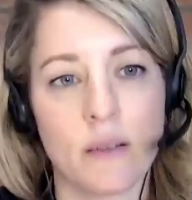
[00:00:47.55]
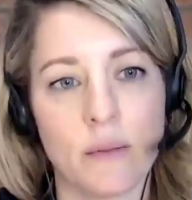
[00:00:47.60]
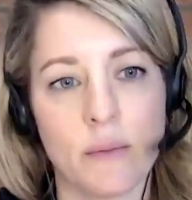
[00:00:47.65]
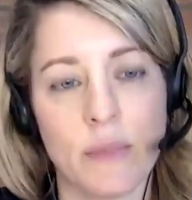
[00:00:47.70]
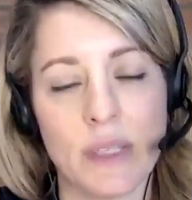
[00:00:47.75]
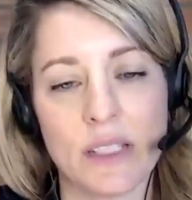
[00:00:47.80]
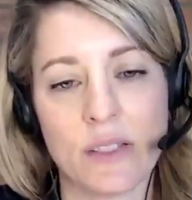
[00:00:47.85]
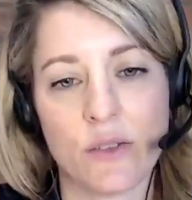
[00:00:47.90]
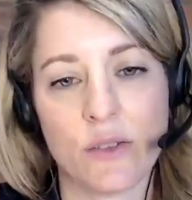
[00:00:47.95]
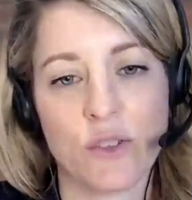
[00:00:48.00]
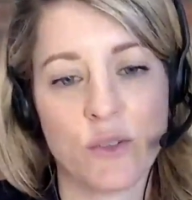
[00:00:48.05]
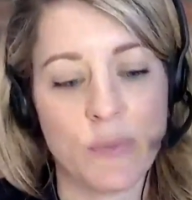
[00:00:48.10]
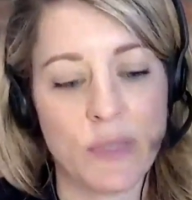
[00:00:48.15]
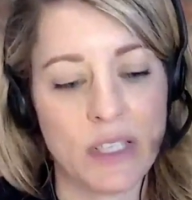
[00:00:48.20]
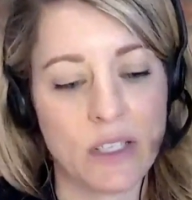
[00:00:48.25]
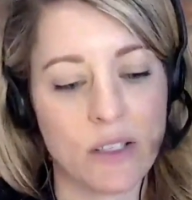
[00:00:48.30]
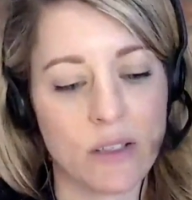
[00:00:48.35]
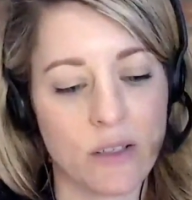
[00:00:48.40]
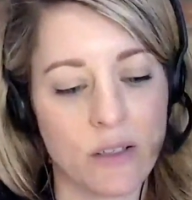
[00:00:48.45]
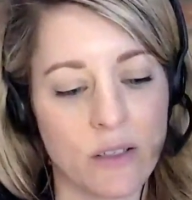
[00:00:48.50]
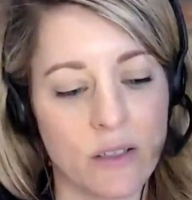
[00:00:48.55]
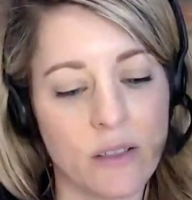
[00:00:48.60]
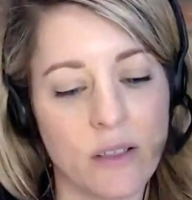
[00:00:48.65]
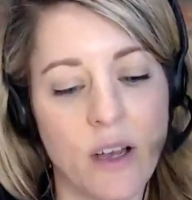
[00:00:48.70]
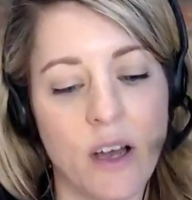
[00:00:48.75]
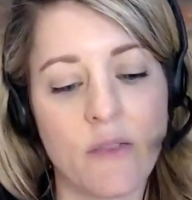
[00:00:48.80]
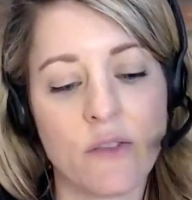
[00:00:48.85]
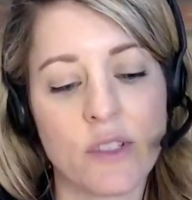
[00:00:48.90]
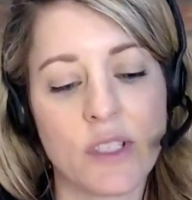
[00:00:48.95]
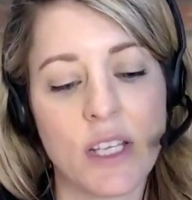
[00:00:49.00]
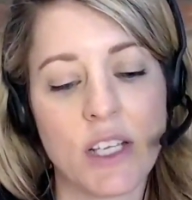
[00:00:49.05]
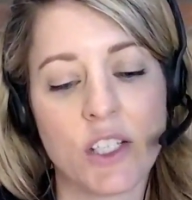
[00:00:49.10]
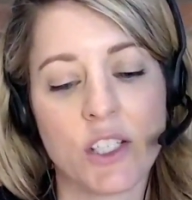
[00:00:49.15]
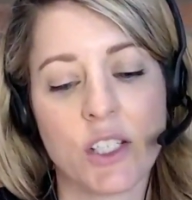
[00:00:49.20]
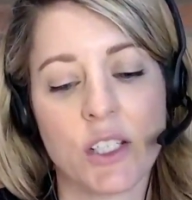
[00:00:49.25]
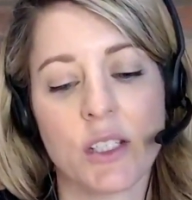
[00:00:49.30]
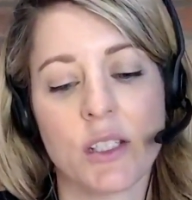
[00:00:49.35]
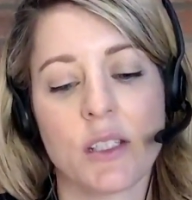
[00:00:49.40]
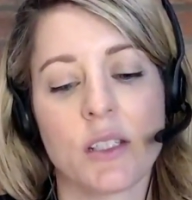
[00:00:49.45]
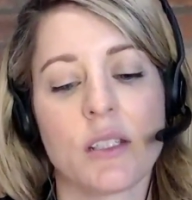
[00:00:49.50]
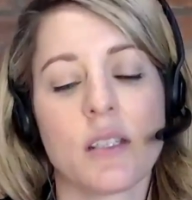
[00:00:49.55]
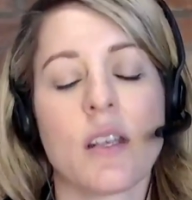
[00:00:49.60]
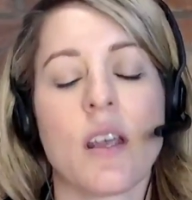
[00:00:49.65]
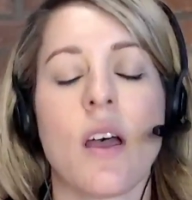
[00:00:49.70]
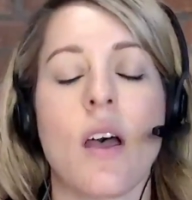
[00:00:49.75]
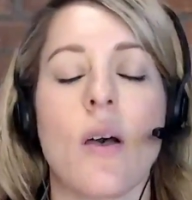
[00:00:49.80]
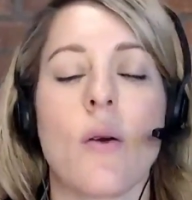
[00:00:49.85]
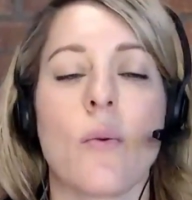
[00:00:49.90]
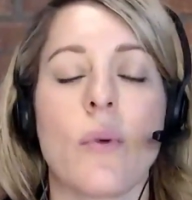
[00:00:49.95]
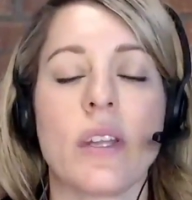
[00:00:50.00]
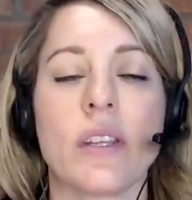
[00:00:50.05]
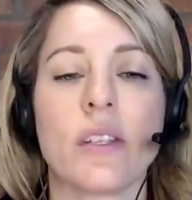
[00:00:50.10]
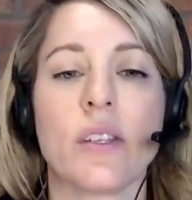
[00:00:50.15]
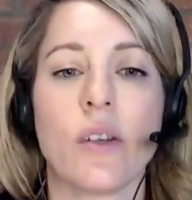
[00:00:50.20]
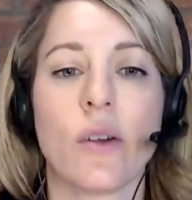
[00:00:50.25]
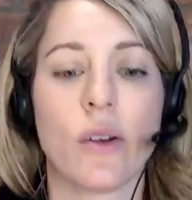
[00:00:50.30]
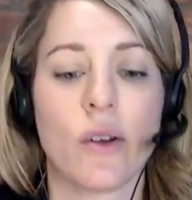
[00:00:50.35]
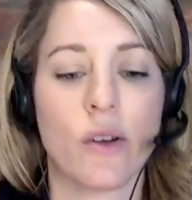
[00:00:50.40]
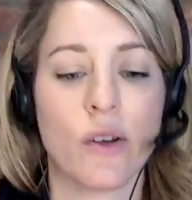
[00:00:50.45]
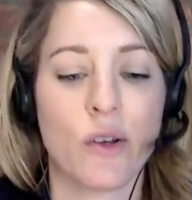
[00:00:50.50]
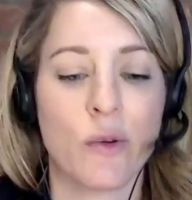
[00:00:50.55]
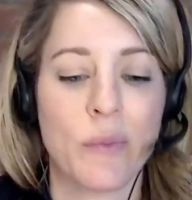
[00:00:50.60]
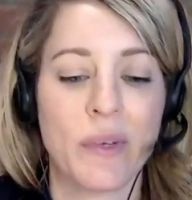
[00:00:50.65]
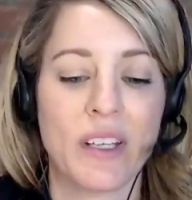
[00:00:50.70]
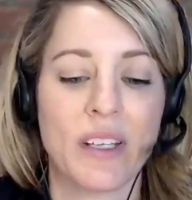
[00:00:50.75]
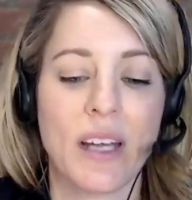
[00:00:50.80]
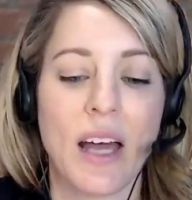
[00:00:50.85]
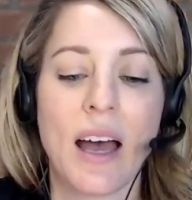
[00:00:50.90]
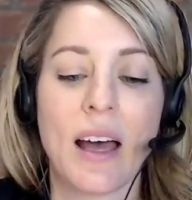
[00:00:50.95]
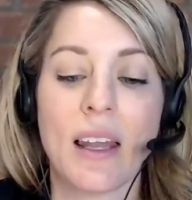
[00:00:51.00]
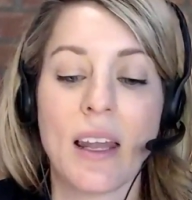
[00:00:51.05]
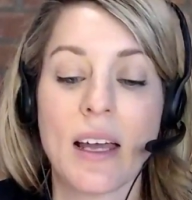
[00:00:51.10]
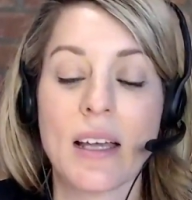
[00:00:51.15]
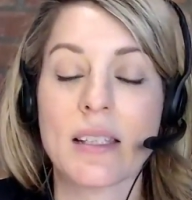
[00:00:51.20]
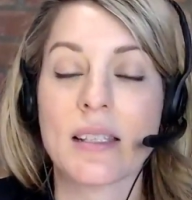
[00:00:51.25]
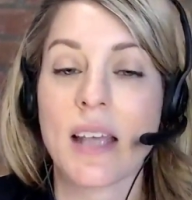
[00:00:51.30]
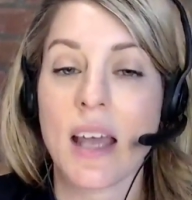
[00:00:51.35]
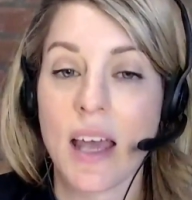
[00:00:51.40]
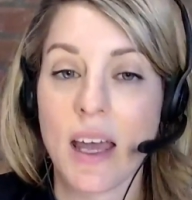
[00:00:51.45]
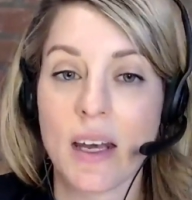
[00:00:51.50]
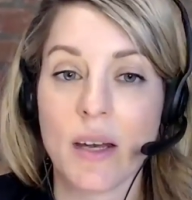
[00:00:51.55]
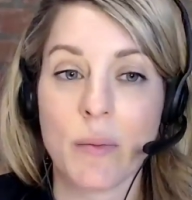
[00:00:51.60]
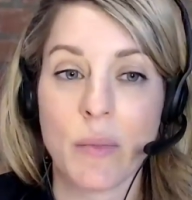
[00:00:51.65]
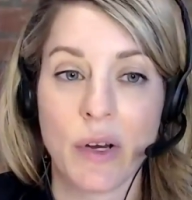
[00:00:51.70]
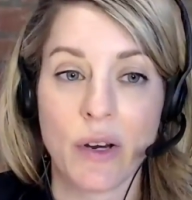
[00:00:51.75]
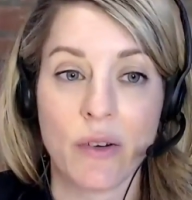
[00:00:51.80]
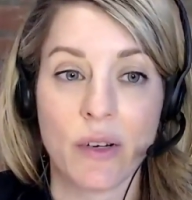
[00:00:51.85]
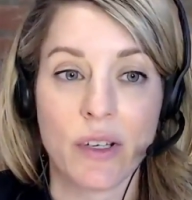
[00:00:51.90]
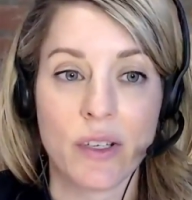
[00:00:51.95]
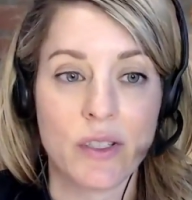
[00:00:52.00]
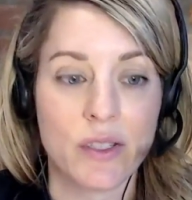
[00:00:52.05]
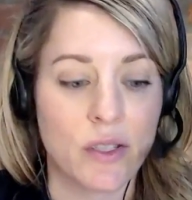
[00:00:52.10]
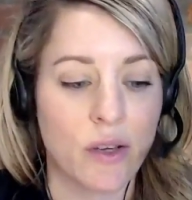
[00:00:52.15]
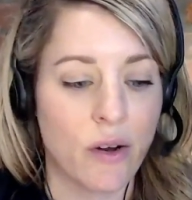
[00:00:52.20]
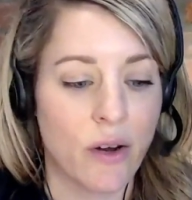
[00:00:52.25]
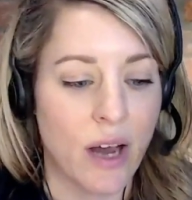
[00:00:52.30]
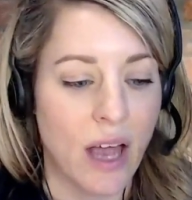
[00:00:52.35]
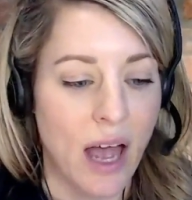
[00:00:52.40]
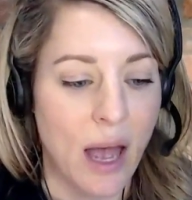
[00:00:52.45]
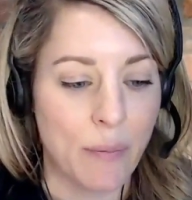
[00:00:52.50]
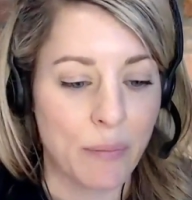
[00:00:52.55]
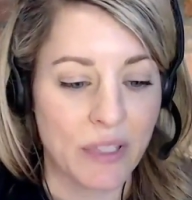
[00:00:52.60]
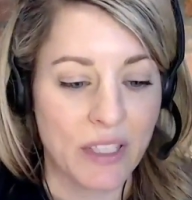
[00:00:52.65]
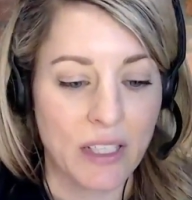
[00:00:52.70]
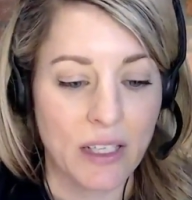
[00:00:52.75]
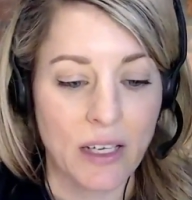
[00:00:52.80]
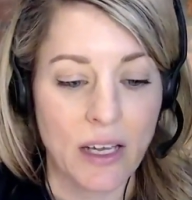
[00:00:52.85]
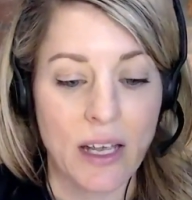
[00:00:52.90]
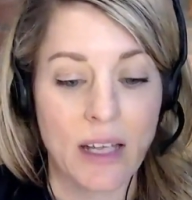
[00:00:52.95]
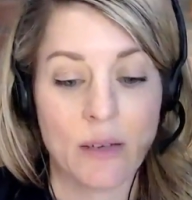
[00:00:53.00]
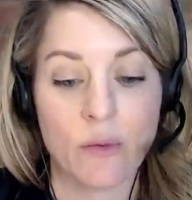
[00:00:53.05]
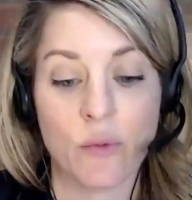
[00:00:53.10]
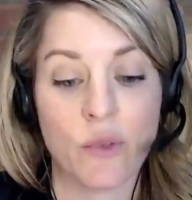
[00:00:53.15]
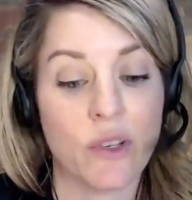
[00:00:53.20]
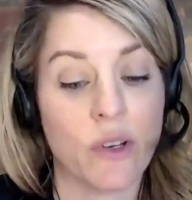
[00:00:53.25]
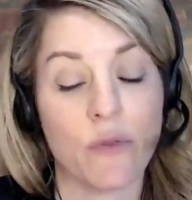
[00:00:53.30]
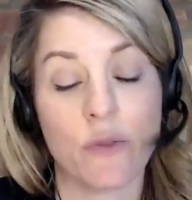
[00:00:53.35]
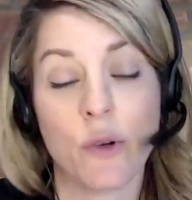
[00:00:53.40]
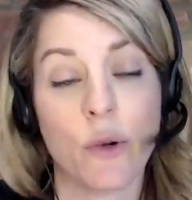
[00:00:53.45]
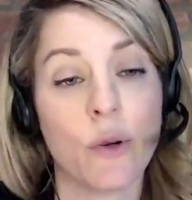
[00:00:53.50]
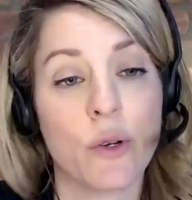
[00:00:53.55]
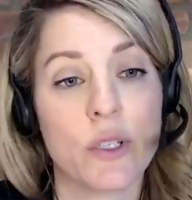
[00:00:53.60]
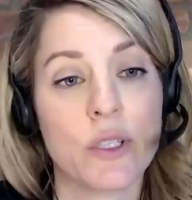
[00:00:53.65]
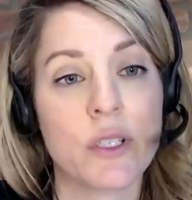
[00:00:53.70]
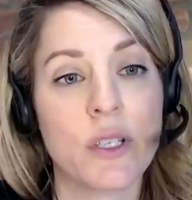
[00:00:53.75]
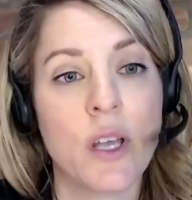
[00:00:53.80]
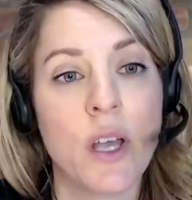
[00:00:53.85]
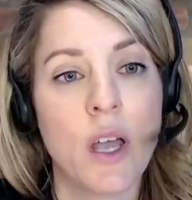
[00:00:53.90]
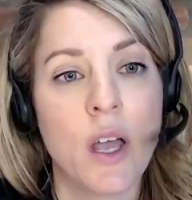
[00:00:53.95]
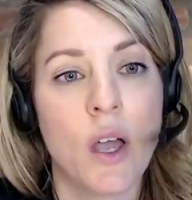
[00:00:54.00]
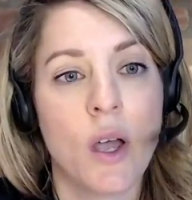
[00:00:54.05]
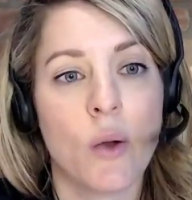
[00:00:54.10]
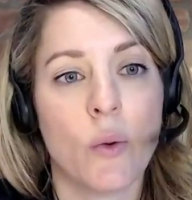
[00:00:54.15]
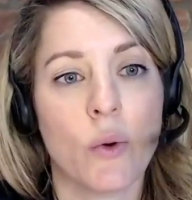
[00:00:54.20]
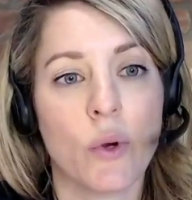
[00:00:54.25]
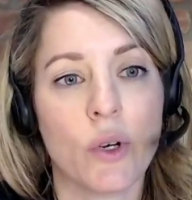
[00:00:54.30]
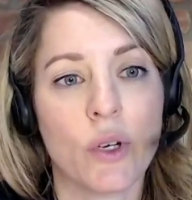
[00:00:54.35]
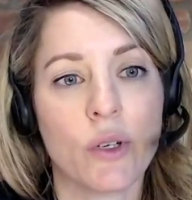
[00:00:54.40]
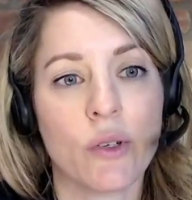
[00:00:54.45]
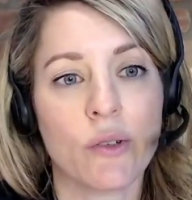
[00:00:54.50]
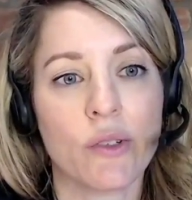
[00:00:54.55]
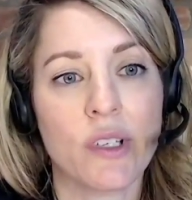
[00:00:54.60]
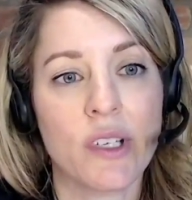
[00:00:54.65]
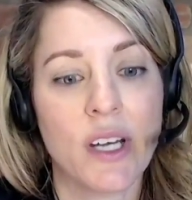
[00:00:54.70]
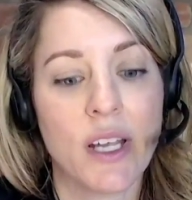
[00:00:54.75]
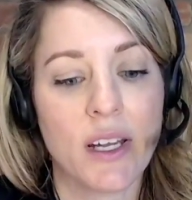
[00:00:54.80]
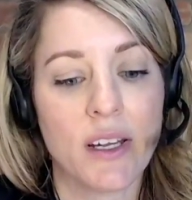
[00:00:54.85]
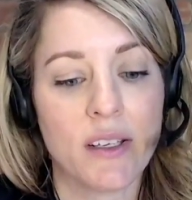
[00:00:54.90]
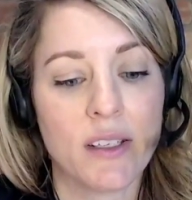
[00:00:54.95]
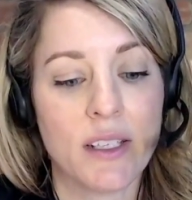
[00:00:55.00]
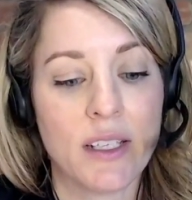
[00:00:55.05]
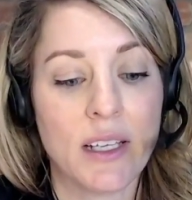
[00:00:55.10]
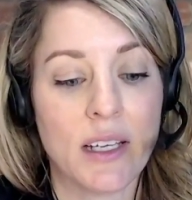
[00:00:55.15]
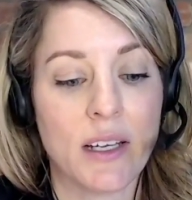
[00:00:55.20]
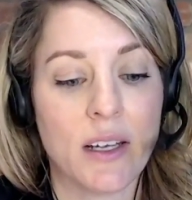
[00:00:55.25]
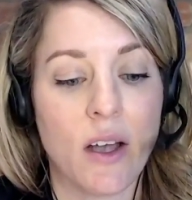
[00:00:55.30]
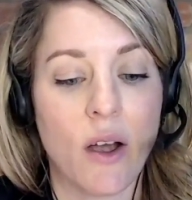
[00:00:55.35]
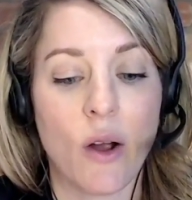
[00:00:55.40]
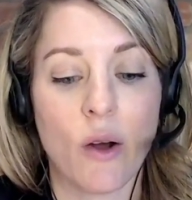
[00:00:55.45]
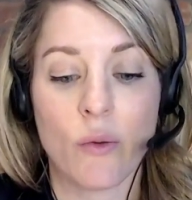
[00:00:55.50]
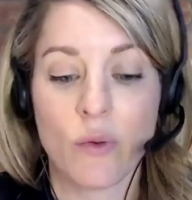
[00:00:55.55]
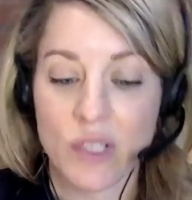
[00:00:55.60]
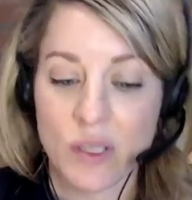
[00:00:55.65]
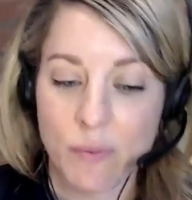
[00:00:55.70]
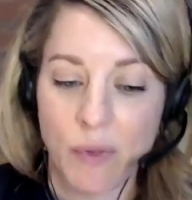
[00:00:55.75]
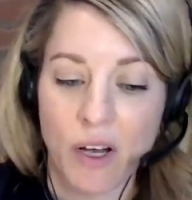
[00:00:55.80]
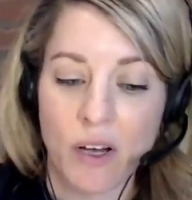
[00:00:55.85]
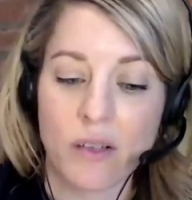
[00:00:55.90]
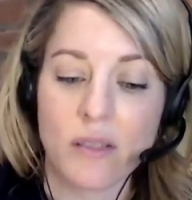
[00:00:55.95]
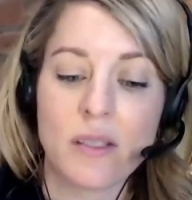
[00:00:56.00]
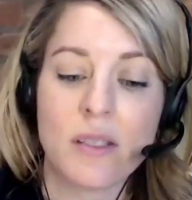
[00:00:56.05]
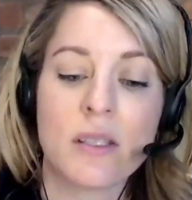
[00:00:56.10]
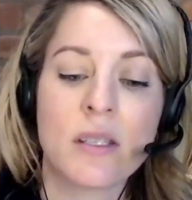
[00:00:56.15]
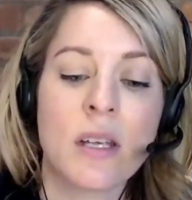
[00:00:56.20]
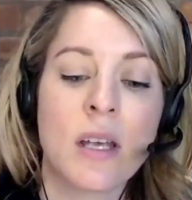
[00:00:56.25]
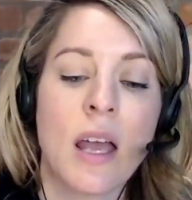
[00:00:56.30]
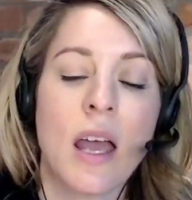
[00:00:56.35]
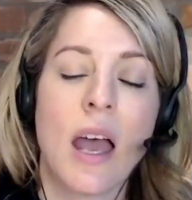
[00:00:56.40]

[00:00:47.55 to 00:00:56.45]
Mr. Speaker, conversations with European allies and Americans are happening. And we, of course, we're coordinating our response.